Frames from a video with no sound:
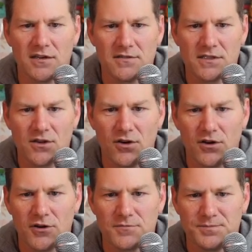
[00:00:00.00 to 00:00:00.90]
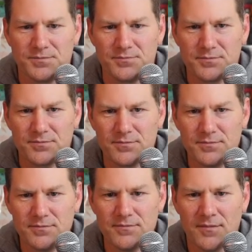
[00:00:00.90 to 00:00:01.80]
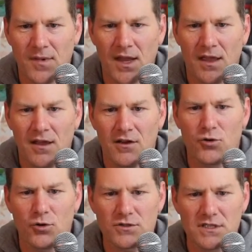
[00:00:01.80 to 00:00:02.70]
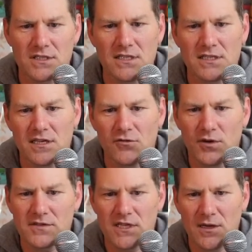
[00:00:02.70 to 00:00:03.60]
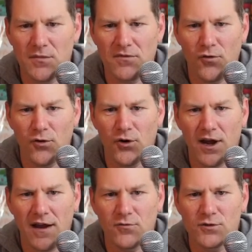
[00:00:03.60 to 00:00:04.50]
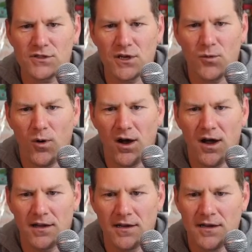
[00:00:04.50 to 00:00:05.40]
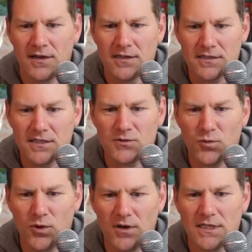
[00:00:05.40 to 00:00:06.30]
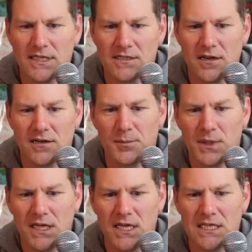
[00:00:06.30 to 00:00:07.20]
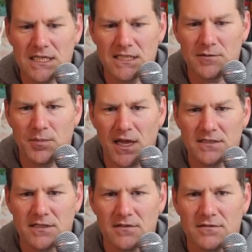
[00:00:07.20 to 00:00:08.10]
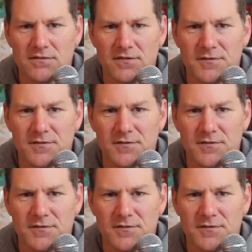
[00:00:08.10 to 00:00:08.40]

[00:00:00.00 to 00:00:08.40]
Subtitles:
of this card. Of course, the Cynthia we've seen before. Everyone's going to want. This one is going to be expensive.